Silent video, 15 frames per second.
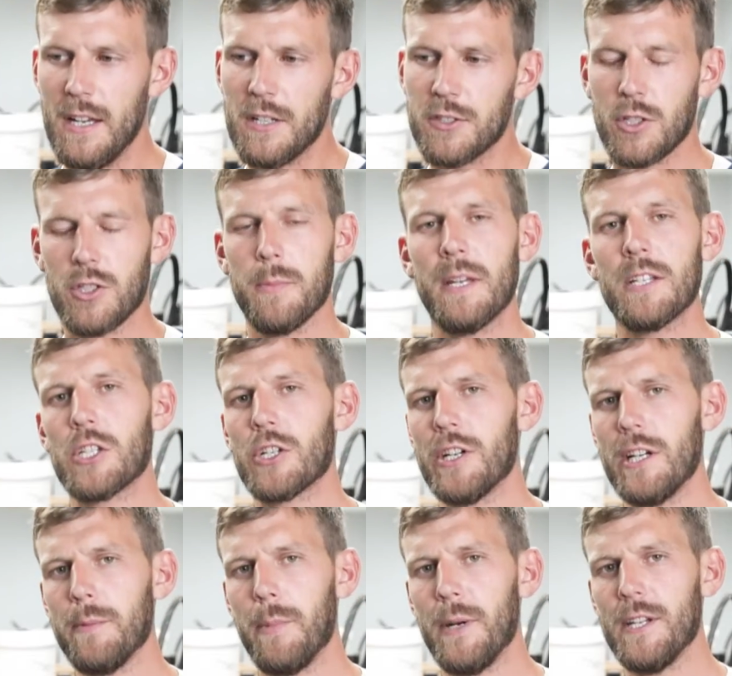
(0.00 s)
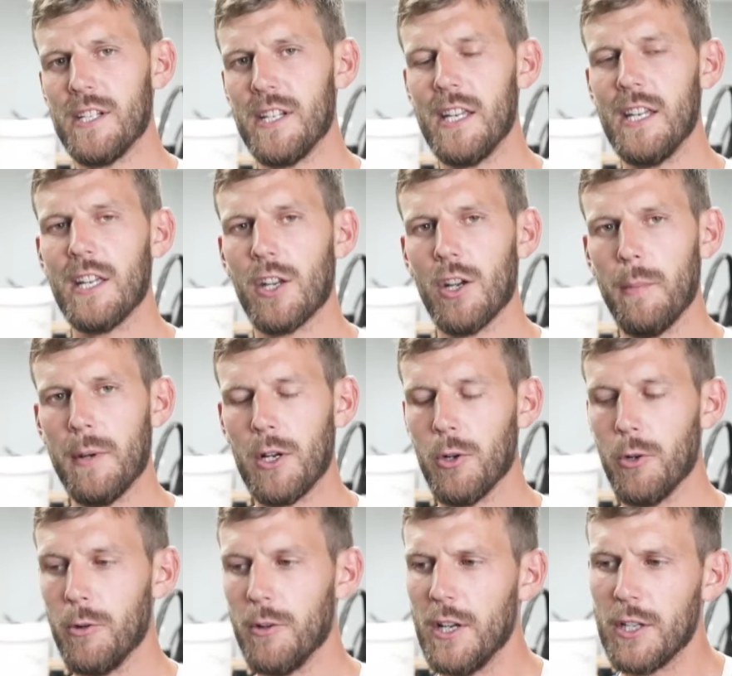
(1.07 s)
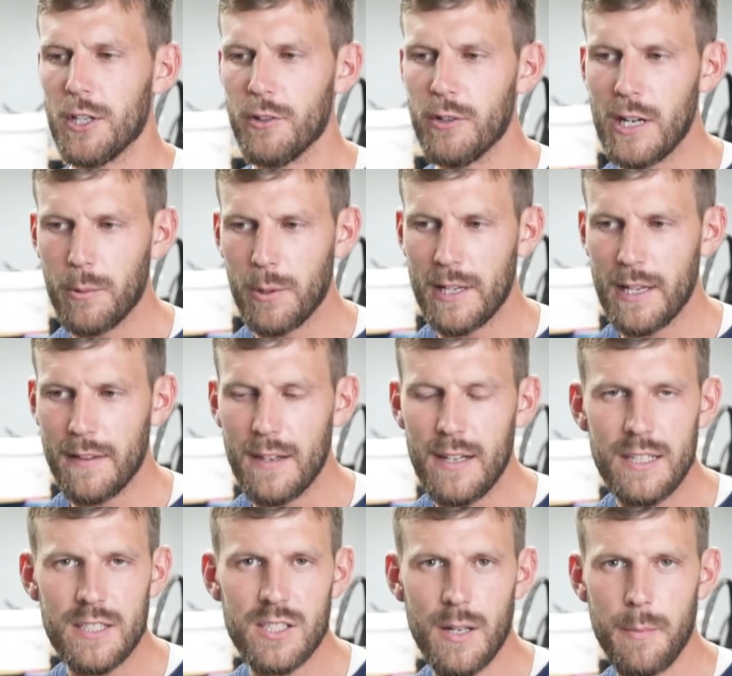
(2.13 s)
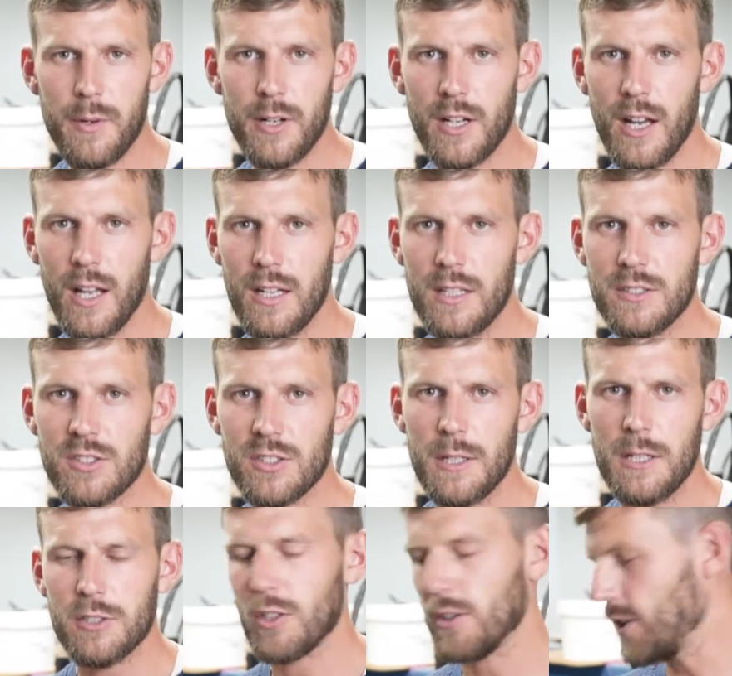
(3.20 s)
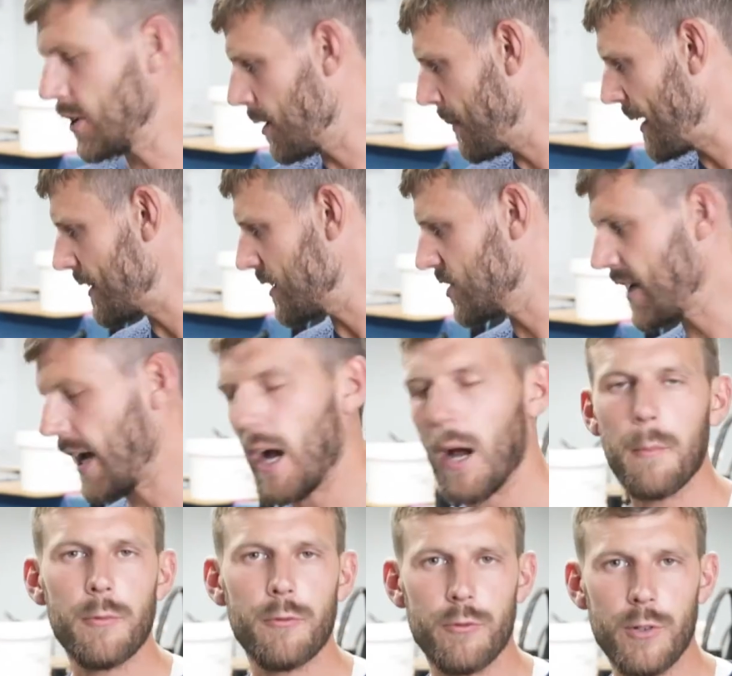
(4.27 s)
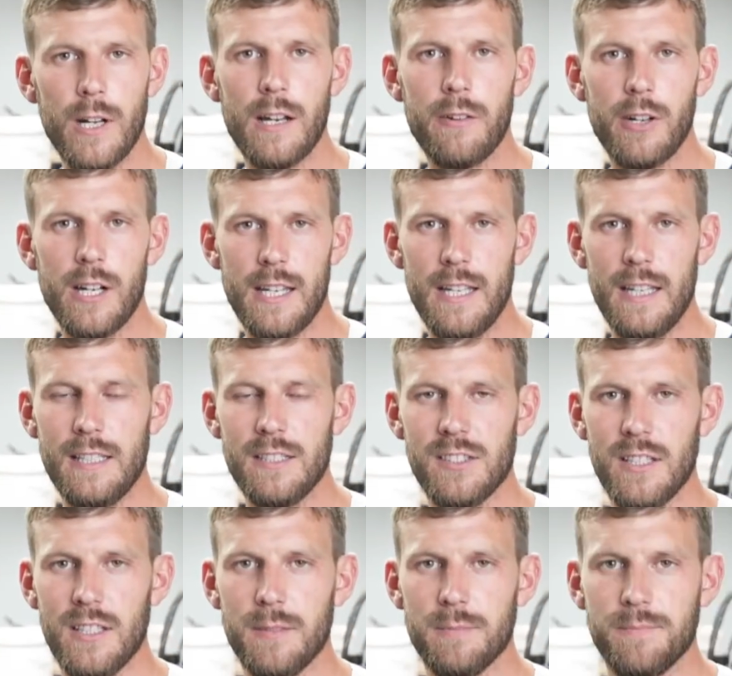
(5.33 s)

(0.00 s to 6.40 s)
So to make screen printing economical, you really want to get the least number of colors so that you can make the setup really, really easy.